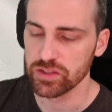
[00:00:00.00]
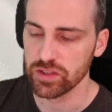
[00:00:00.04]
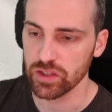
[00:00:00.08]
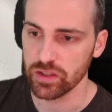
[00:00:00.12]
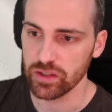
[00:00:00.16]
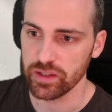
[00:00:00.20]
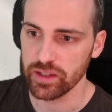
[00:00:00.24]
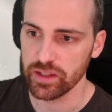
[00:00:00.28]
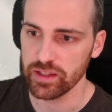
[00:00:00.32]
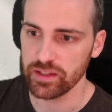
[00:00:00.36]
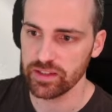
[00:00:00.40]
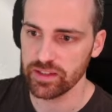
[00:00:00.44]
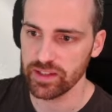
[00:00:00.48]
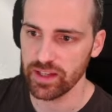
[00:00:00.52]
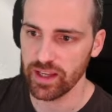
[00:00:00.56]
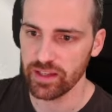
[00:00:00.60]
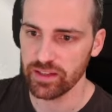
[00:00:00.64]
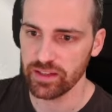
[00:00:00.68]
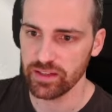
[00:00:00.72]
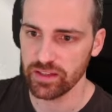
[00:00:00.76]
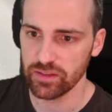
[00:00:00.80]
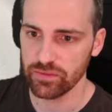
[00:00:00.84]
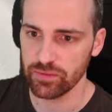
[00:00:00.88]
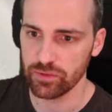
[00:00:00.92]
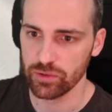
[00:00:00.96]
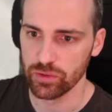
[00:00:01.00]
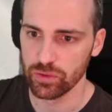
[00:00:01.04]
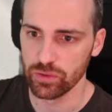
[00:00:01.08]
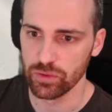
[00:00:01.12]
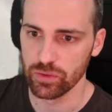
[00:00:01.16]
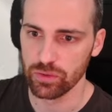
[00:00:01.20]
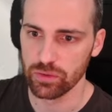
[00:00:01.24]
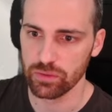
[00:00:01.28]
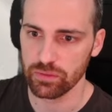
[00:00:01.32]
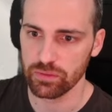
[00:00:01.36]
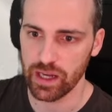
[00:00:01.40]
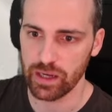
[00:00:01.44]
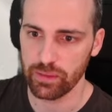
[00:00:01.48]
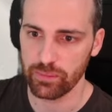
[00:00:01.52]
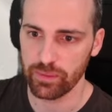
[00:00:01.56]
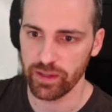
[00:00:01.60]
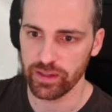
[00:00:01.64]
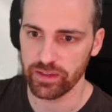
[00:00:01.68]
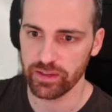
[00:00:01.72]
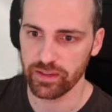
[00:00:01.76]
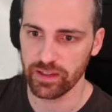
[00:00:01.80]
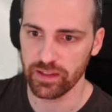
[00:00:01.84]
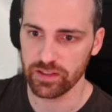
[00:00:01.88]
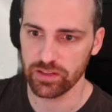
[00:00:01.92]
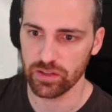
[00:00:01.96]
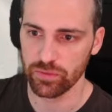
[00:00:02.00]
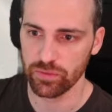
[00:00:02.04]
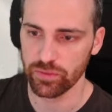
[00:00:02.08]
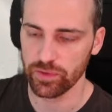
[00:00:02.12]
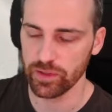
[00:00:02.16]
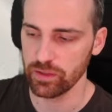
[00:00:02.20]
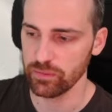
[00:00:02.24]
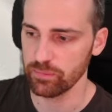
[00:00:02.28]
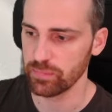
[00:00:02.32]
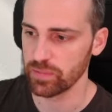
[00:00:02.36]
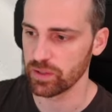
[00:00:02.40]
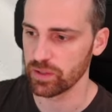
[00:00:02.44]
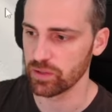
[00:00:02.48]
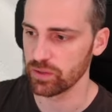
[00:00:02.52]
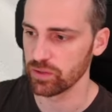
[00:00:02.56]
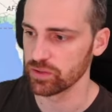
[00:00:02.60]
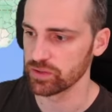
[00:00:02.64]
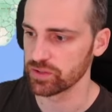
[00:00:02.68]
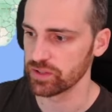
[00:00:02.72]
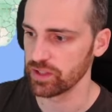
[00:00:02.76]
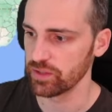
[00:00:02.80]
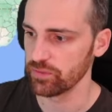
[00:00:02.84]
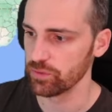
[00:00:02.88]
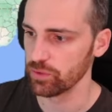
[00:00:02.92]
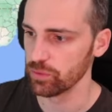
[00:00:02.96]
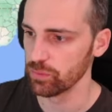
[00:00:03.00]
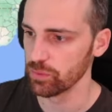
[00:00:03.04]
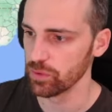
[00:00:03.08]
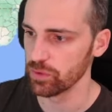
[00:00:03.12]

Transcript: So it's nice if you calibrate this often, because if you